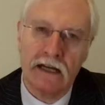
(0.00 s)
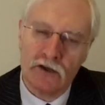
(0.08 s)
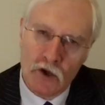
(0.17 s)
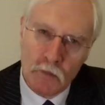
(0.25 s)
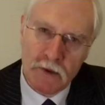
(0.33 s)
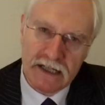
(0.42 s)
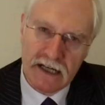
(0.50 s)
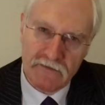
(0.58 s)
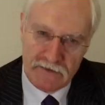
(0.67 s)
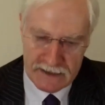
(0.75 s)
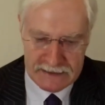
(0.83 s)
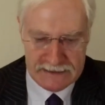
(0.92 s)
Corporate
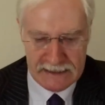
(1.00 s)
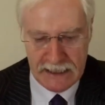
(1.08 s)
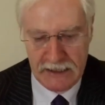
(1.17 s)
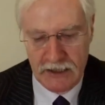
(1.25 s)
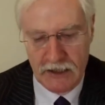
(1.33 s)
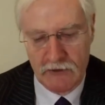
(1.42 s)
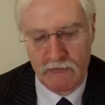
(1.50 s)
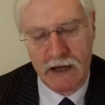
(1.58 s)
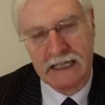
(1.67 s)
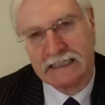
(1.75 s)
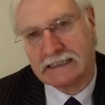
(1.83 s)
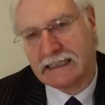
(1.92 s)
governance, then,
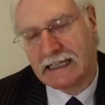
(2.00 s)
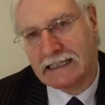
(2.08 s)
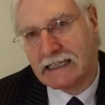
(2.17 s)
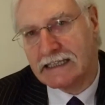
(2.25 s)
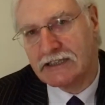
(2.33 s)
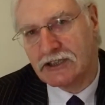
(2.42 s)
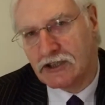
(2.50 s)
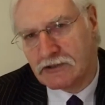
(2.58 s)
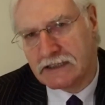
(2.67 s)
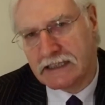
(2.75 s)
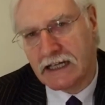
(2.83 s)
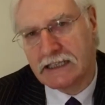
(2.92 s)
raises at least 2
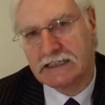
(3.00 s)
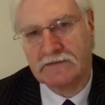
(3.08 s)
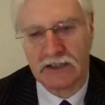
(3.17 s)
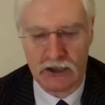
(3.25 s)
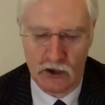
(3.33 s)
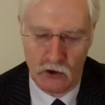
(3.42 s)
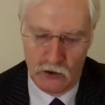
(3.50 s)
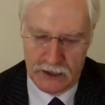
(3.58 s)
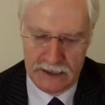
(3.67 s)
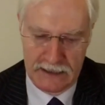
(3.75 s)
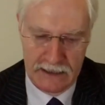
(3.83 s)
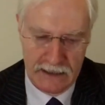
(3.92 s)
sides of the
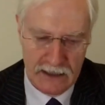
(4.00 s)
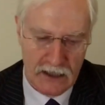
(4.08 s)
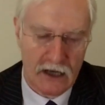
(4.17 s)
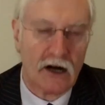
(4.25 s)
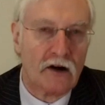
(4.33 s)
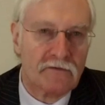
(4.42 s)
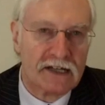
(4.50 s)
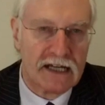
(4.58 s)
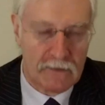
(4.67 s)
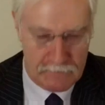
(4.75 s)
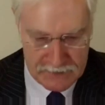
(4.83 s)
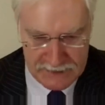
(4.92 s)
coin of the
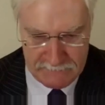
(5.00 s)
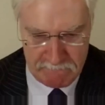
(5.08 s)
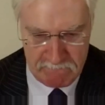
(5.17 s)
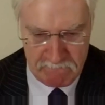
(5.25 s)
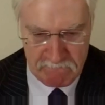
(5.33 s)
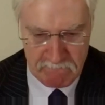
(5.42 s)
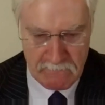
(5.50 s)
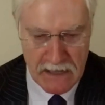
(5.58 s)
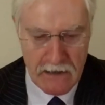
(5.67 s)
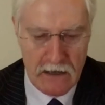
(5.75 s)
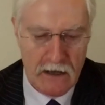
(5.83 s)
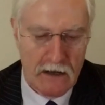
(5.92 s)
company.
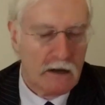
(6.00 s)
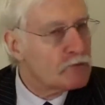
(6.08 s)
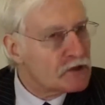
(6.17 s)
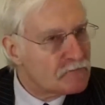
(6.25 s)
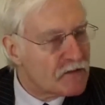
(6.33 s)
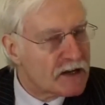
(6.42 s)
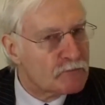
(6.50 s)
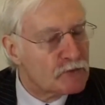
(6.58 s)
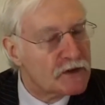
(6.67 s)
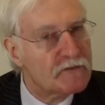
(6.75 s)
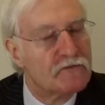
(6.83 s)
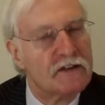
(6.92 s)
Put very
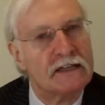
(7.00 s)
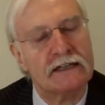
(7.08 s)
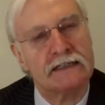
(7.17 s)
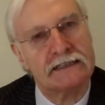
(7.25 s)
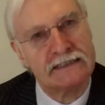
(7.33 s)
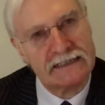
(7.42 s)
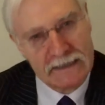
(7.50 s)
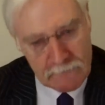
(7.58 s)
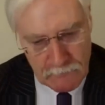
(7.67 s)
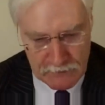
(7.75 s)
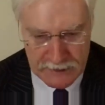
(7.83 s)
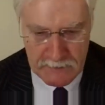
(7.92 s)
briefly and
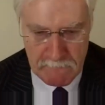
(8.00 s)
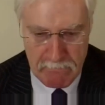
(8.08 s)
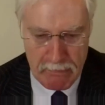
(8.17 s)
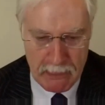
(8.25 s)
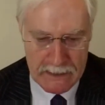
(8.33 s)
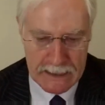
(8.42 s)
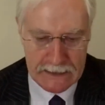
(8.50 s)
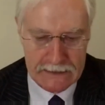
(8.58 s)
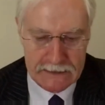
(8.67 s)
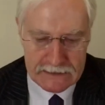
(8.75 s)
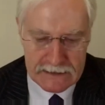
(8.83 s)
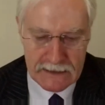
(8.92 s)
simply, it
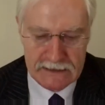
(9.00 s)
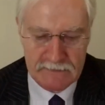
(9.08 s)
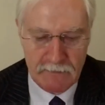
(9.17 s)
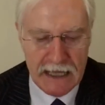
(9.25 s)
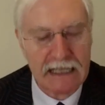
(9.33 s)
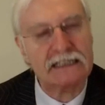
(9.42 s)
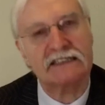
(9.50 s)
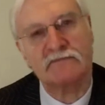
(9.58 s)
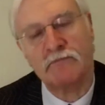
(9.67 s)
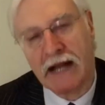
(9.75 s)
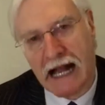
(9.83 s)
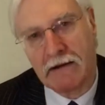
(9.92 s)
concerns a balance
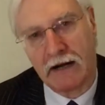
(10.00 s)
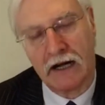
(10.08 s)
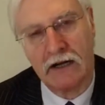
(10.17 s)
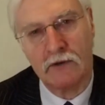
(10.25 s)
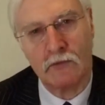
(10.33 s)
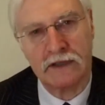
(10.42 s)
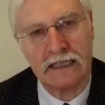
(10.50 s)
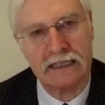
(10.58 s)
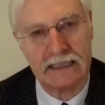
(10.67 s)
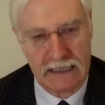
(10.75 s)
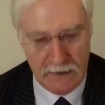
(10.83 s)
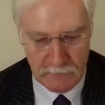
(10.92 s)
of power within
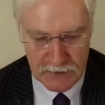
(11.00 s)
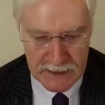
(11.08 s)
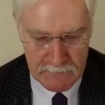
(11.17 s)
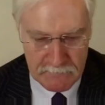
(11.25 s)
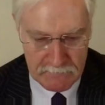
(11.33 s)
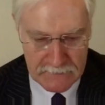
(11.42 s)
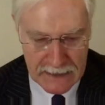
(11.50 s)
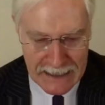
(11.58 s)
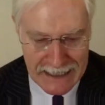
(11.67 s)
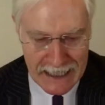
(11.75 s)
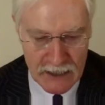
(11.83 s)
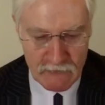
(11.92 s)
the company
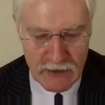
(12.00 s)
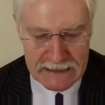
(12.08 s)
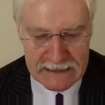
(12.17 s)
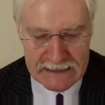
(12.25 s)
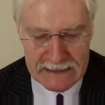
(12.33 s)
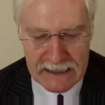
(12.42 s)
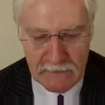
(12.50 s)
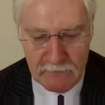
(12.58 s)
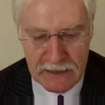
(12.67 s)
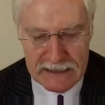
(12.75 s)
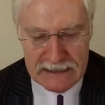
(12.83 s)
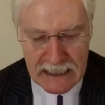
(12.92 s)
and raises the
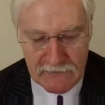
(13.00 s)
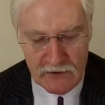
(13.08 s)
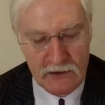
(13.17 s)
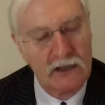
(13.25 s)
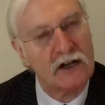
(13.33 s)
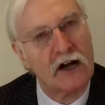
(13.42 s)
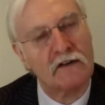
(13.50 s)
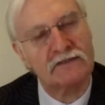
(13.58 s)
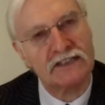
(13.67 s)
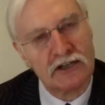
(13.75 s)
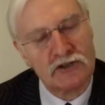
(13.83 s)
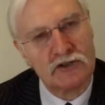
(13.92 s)
company's level of
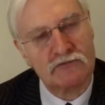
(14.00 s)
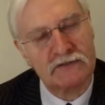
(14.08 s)
social